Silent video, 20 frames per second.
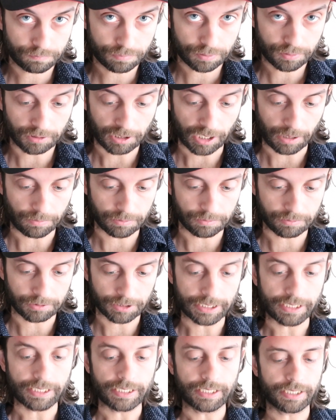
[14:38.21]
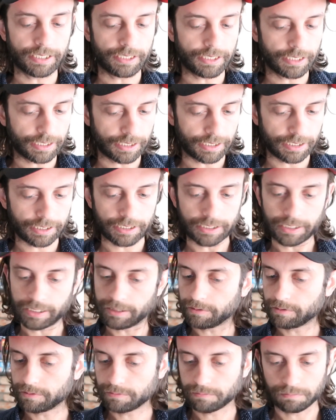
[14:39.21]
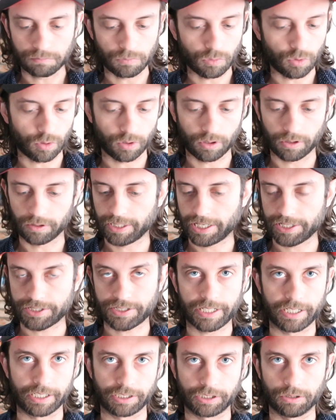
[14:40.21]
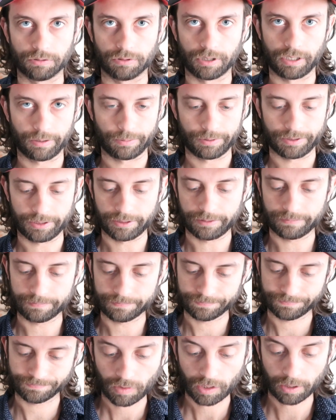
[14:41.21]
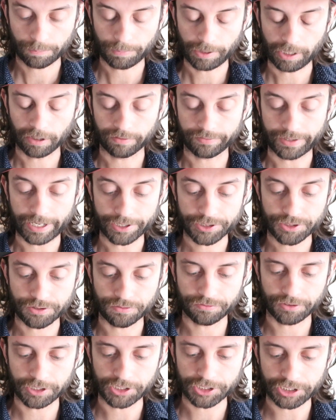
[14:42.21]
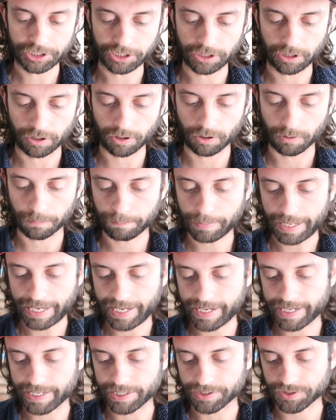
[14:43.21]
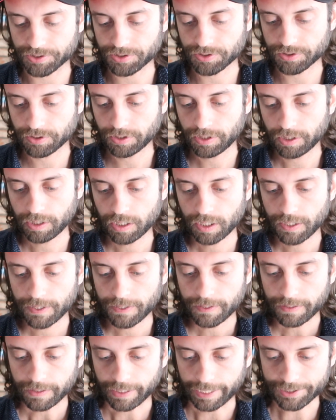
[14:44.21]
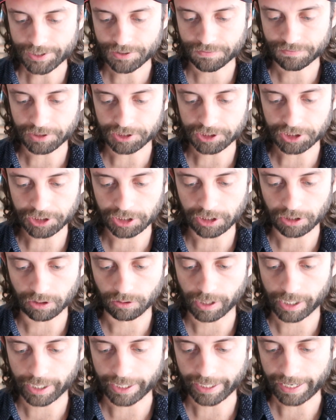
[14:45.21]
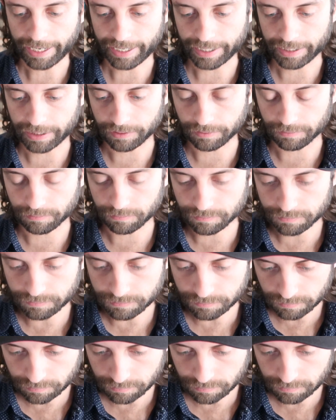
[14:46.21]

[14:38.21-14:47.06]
probably more or less can't go wrong with it. A pair of ExOfficio pants. ExOfficio I have